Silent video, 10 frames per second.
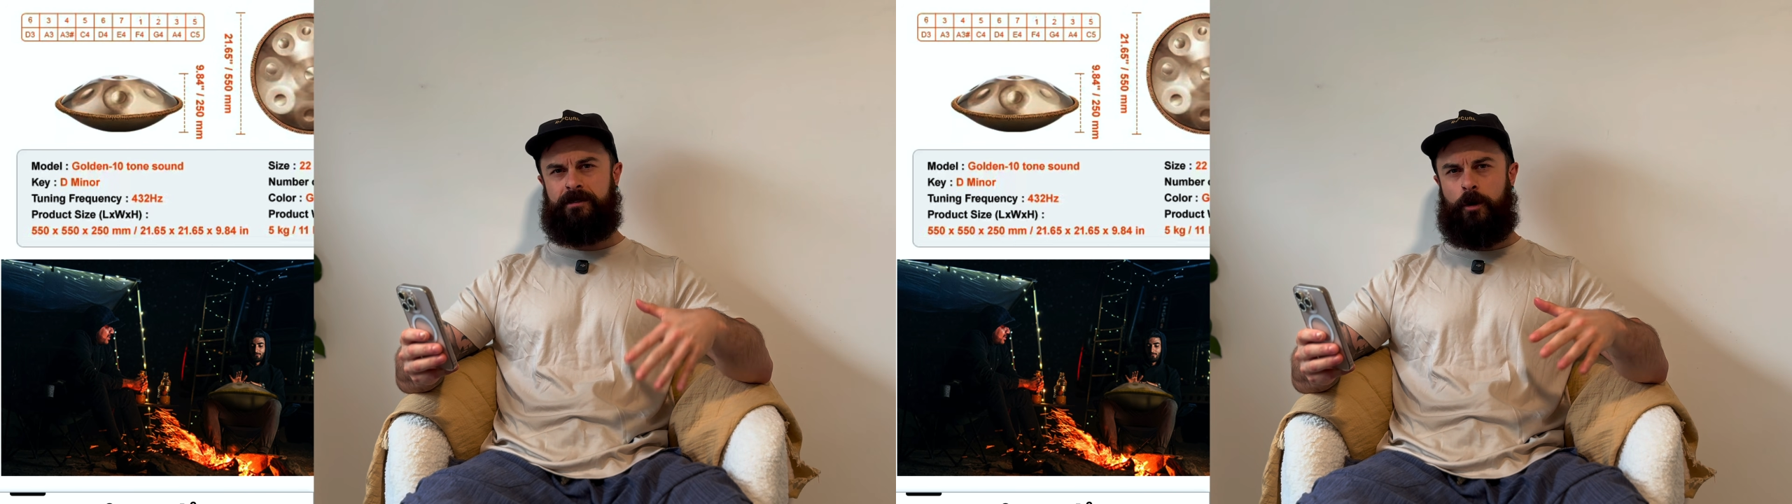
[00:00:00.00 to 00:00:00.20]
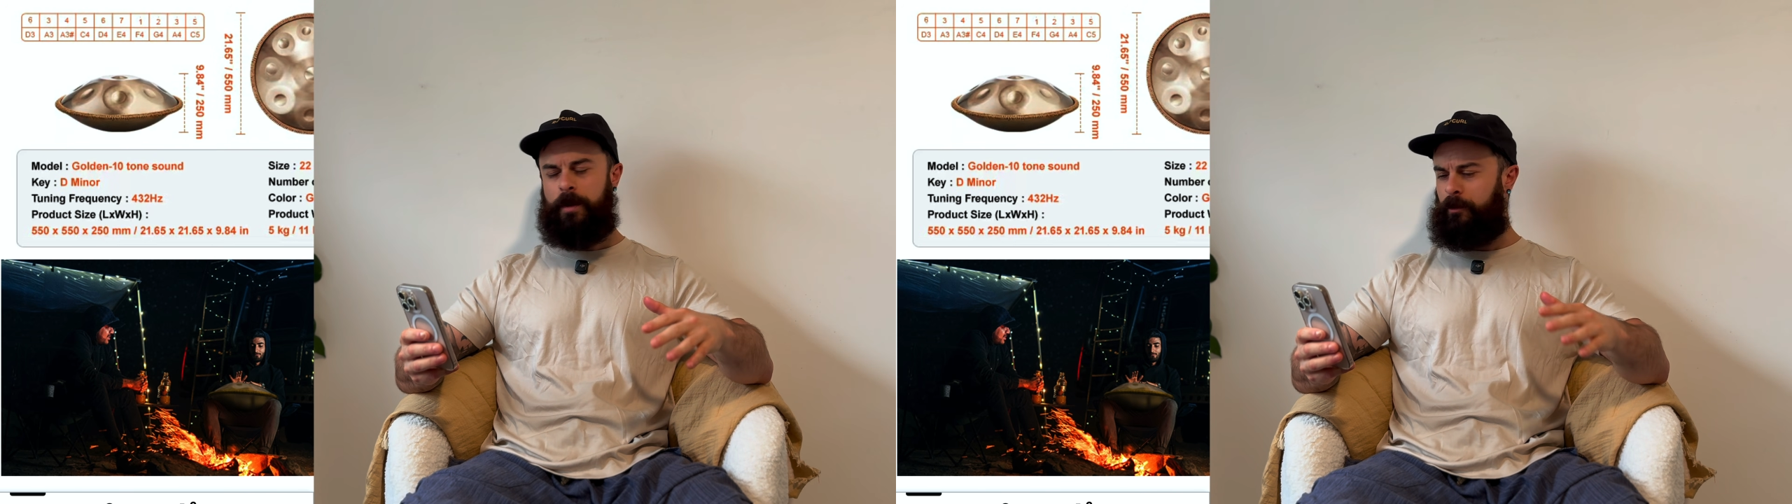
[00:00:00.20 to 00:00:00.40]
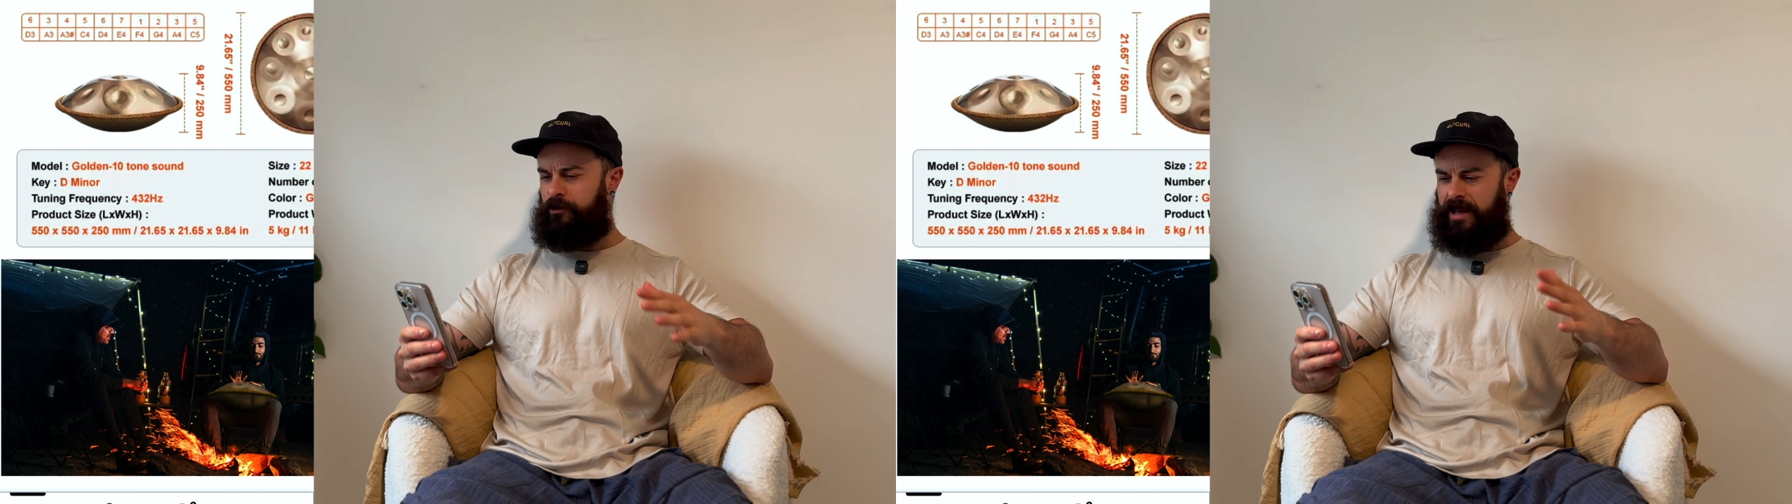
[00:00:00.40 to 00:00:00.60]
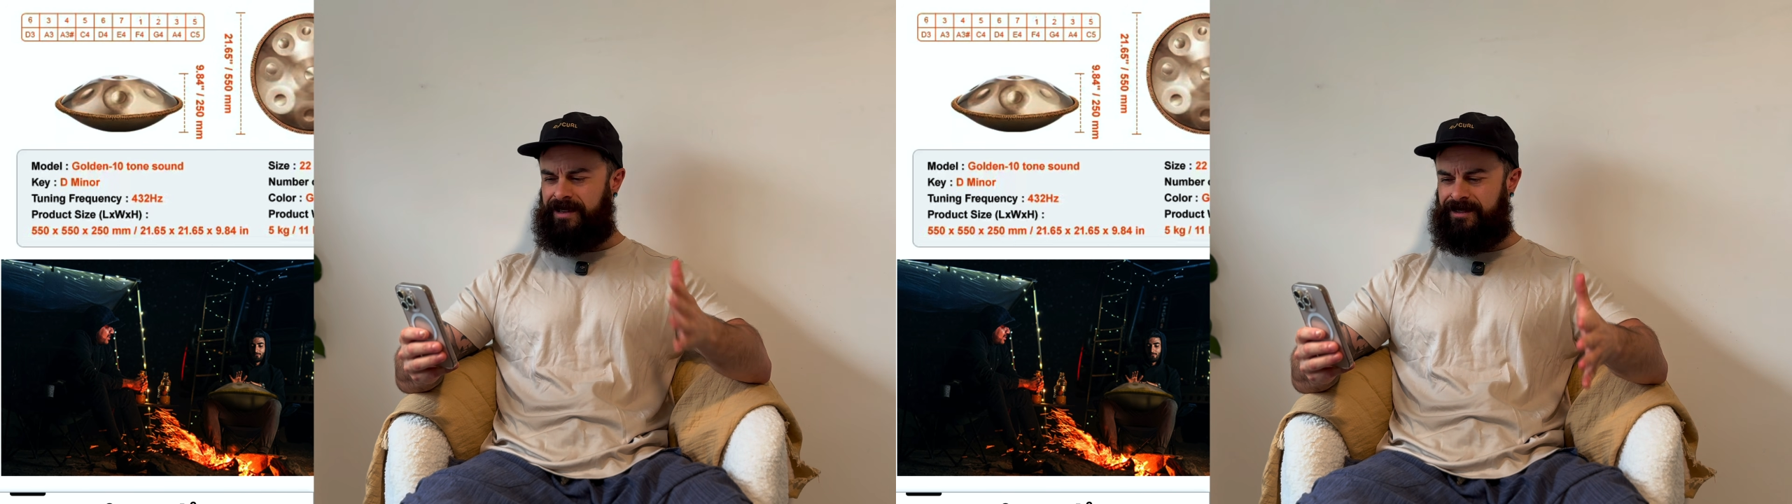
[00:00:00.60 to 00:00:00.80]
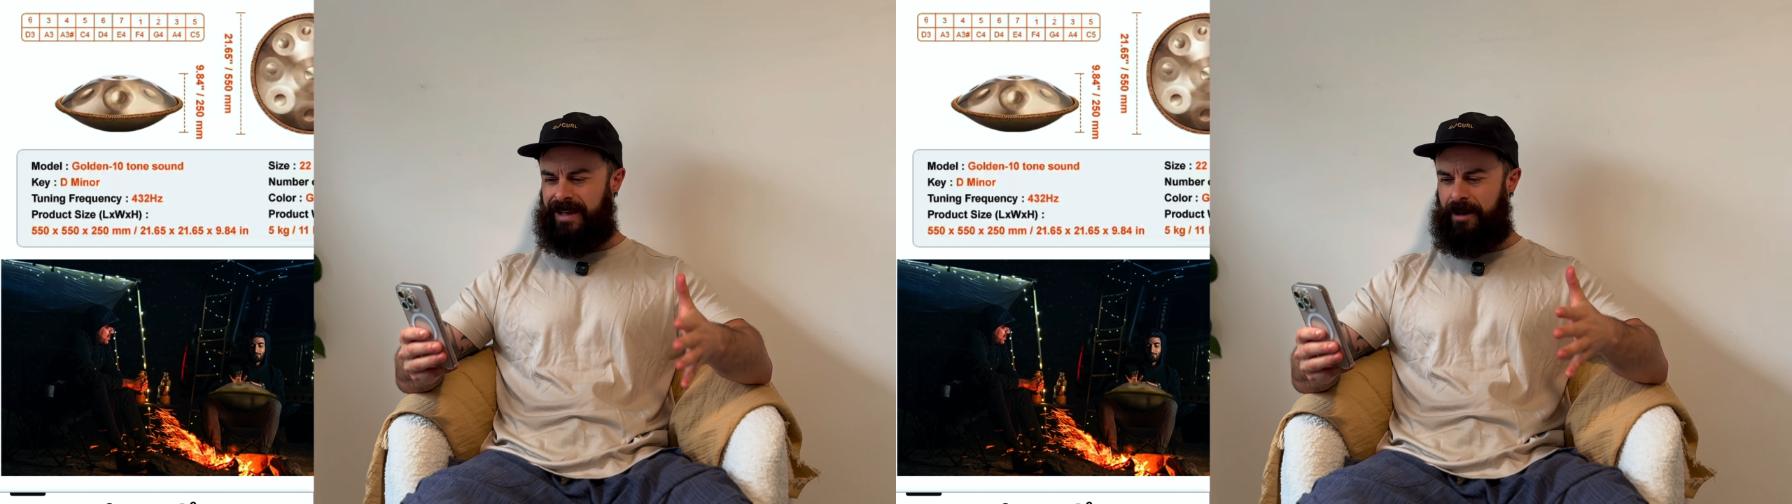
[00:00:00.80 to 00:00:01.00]
So people
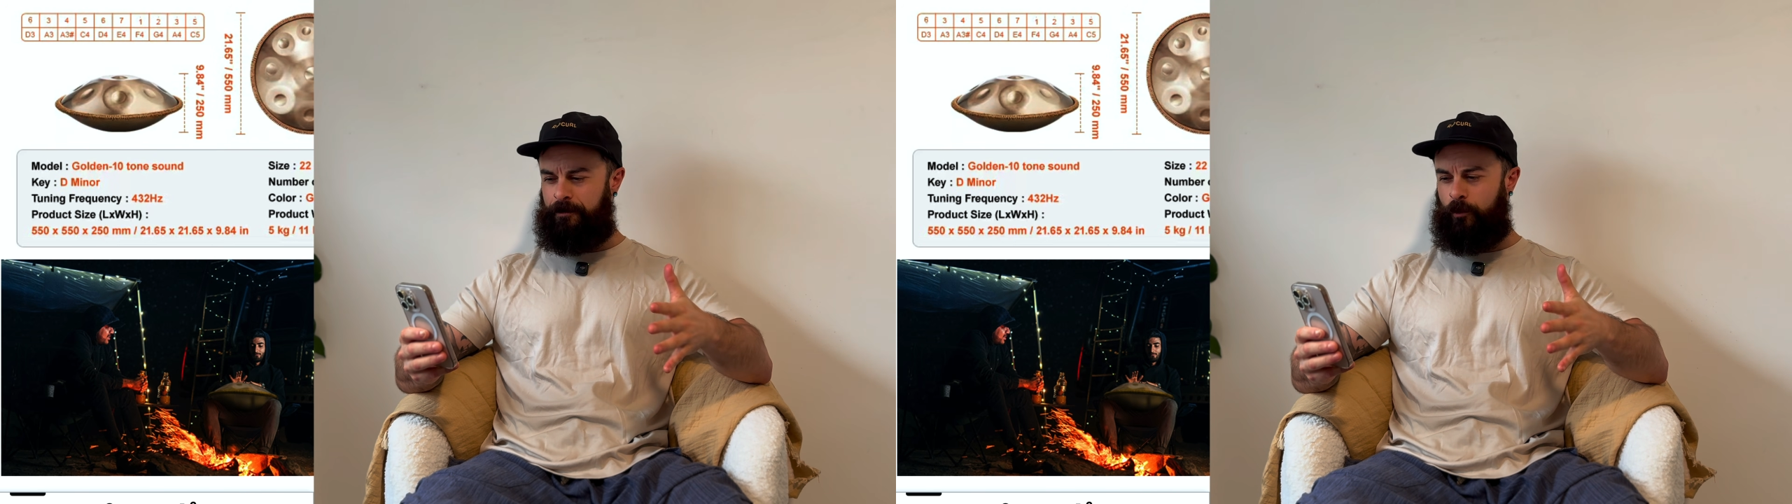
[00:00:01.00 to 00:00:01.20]
tend to have